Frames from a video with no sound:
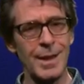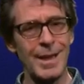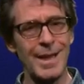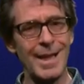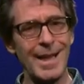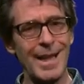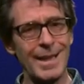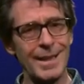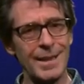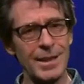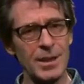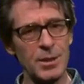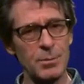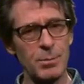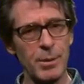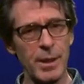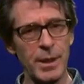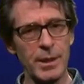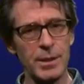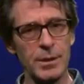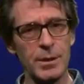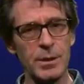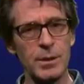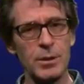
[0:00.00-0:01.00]
and these
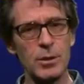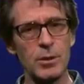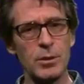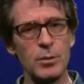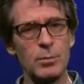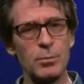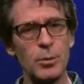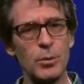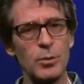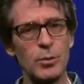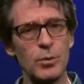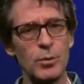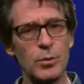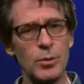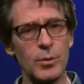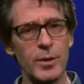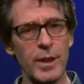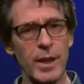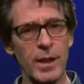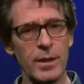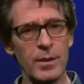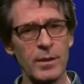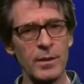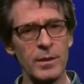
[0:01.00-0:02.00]
bases put
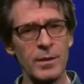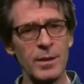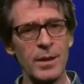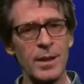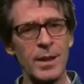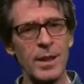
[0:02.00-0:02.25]
together